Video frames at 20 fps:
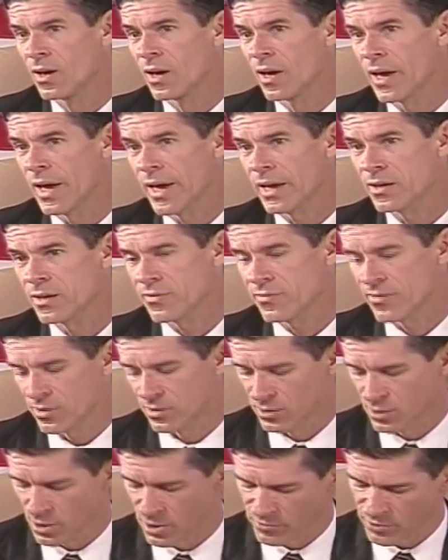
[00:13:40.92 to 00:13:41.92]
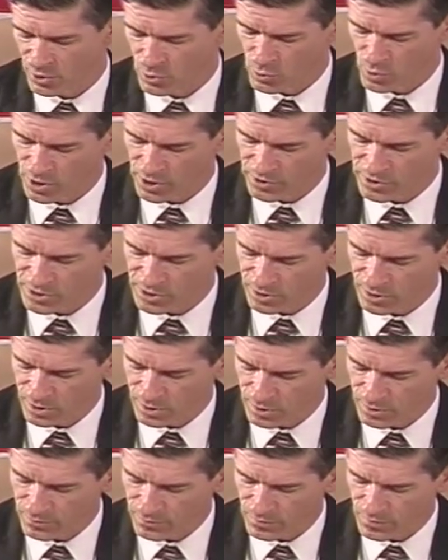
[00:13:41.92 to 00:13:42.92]
And if the law requires it,
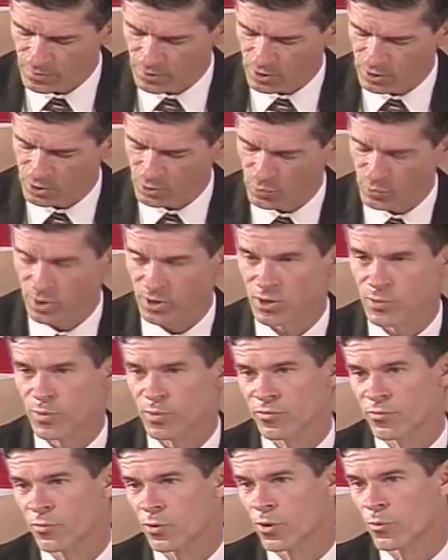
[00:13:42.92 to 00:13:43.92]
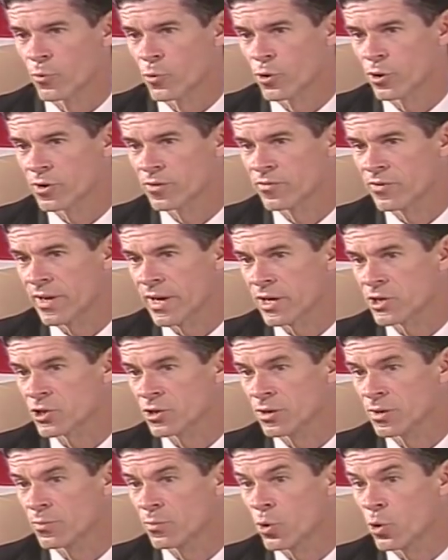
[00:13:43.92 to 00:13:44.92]
are you willing to perform work of
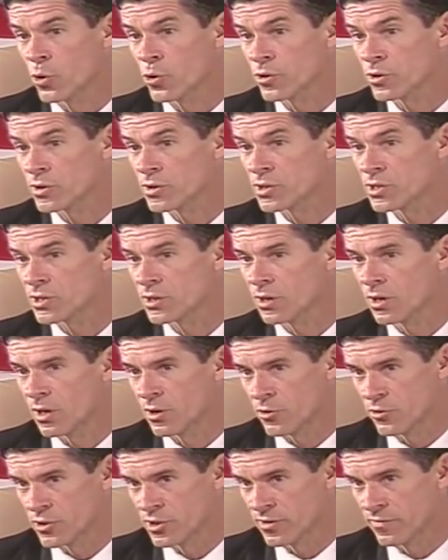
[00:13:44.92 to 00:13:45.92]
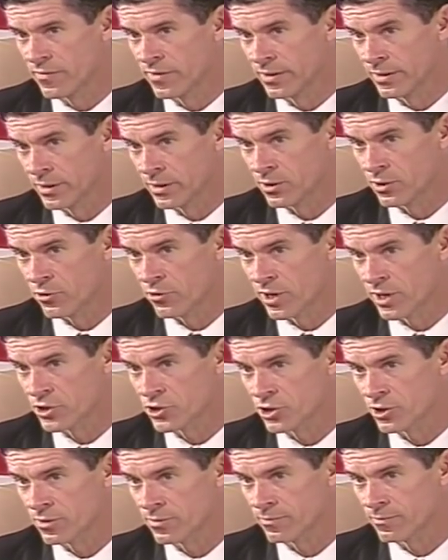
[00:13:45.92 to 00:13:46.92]
national importance under civilian
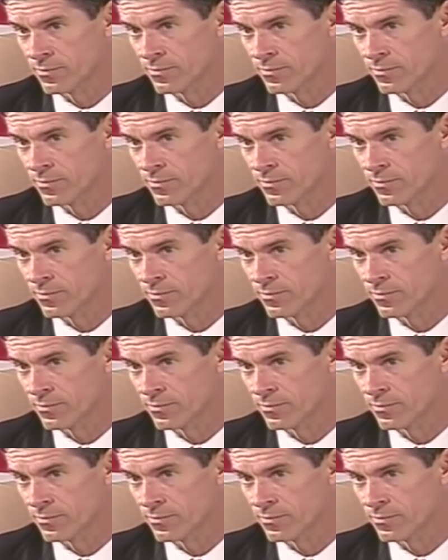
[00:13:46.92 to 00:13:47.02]
direction?